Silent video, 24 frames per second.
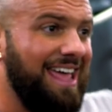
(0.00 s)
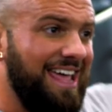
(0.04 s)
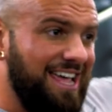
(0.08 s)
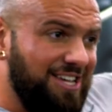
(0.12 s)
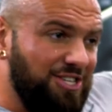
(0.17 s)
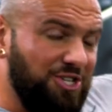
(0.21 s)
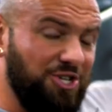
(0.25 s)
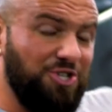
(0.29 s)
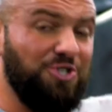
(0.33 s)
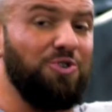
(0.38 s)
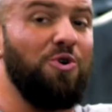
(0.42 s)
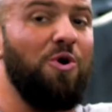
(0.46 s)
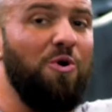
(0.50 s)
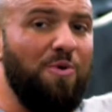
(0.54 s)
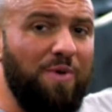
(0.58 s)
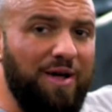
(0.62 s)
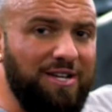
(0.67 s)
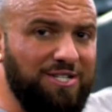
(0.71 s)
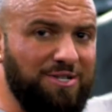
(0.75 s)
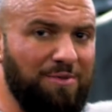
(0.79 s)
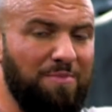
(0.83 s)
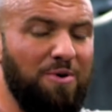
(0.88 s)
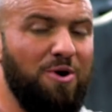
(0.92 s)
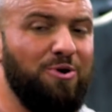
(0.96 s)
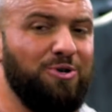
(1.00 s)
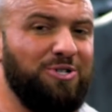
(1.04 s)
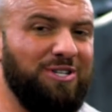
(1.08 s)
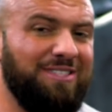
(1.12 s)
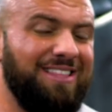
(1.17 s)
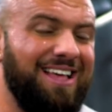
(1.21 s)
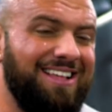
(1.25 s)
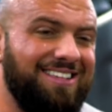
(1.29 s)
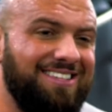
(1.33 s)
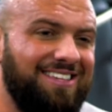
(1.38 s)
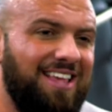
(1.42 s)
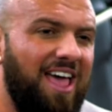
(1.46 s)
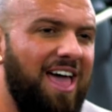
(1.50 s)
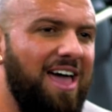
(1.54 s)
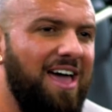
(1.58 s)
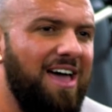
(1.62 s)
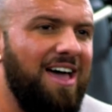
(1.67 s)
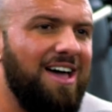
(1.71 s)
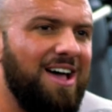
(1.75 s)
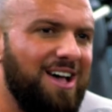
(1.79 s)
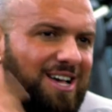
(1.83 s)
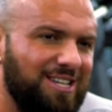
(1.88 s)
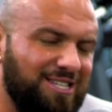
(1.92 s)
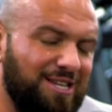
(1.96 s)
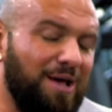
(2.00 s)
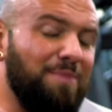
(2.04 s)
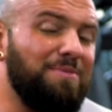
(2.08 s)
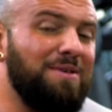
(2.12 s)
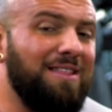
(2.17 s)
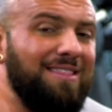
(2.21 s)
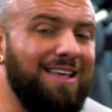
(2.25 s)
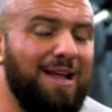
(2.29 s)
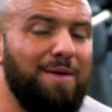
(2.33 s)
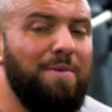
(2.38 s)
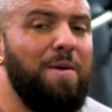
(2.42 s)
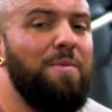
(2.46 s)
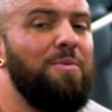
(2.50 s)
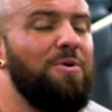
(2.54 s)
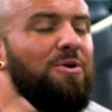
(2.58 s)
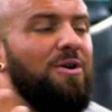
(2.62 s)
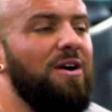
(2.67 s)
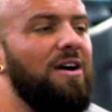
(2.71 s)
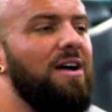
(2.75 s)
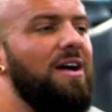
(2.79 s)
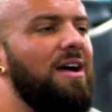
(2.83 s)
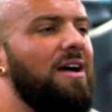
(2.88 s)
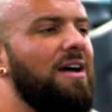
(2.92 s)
is a short range of motion. That's something that a lot of people